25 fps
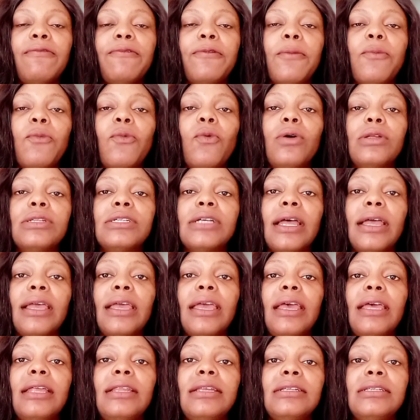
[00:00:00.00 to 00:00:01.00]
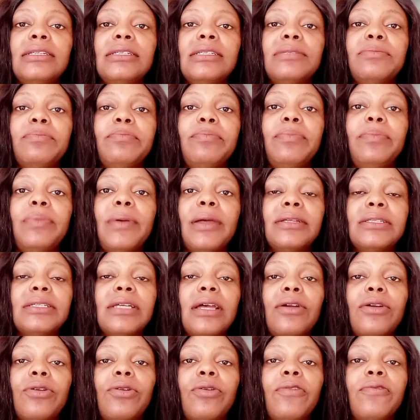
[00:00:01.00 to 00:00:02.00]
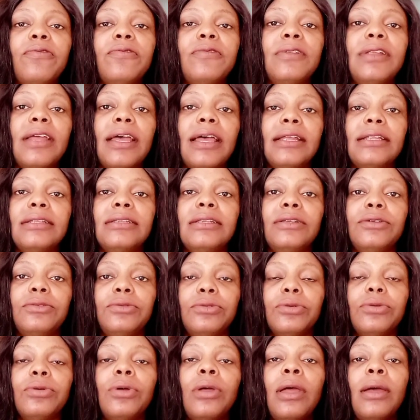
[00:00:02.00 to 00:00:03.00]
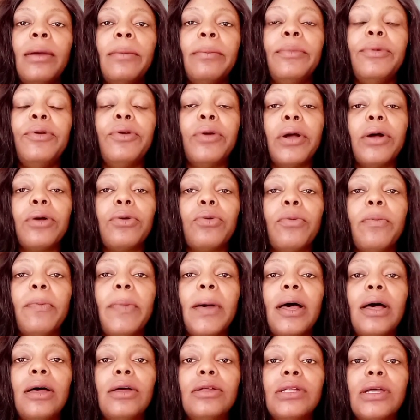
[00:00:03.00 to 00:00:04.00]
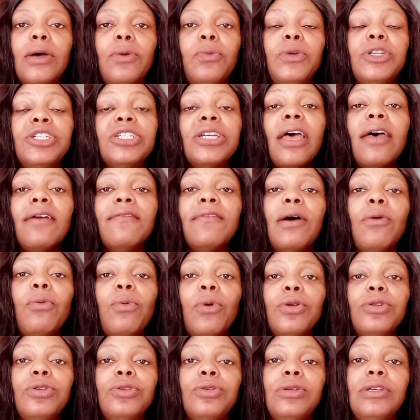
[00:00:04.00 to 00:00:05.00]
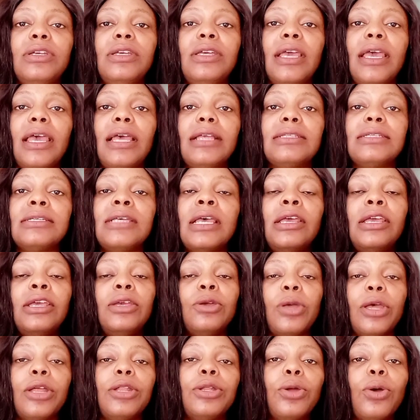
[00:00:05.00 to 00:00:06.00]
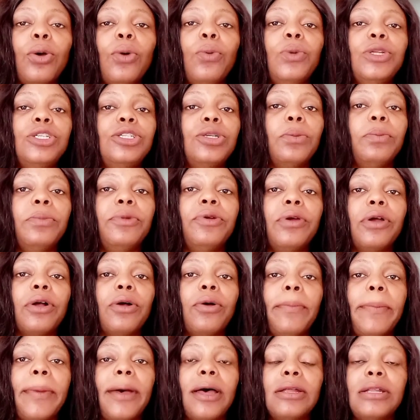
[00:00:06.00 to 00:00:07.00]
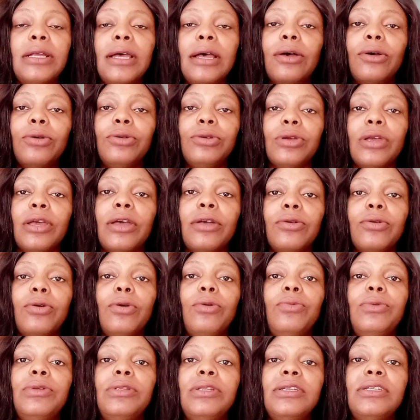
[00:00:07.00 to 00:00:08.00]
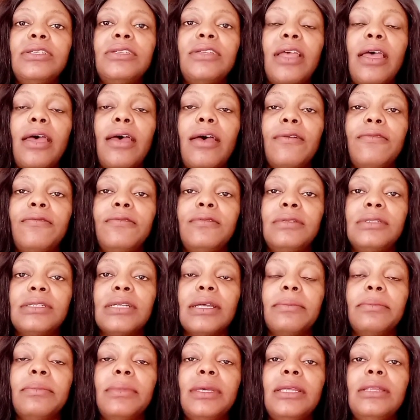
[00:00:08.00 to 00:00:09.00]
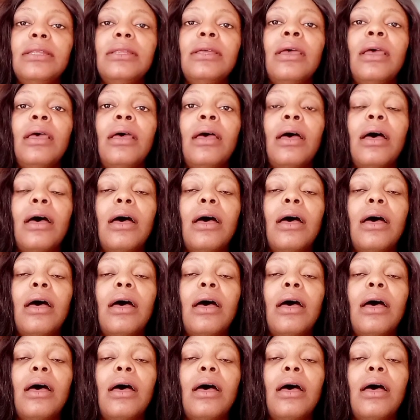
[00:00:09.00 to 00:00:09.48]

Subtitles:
From what I heard, it is better off than miracle powder. Whichever one you get, you can go with your miracle powder, or you can go with this frutamine